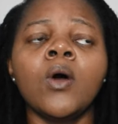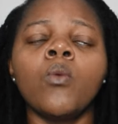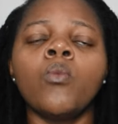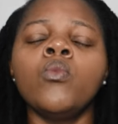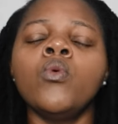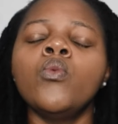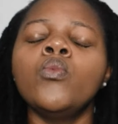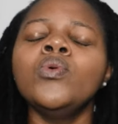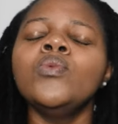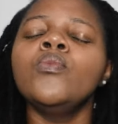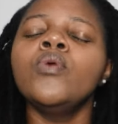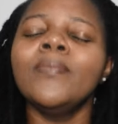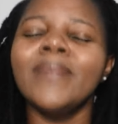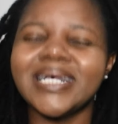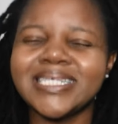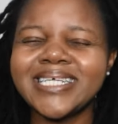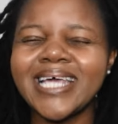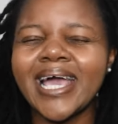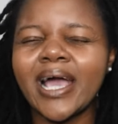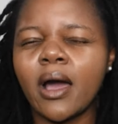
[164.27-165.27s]
we
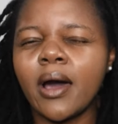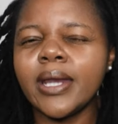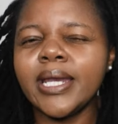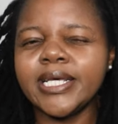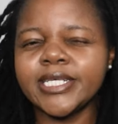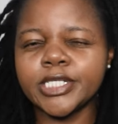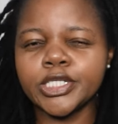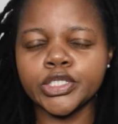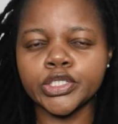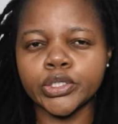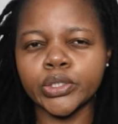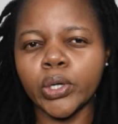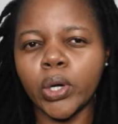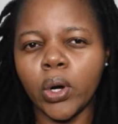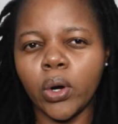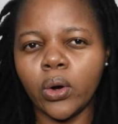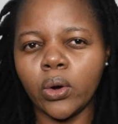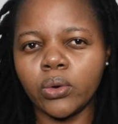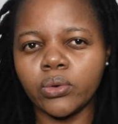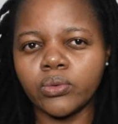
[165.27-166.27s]
must take our lessons and
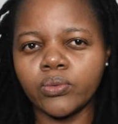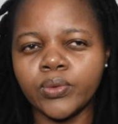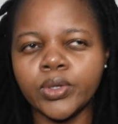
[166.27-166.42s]
go.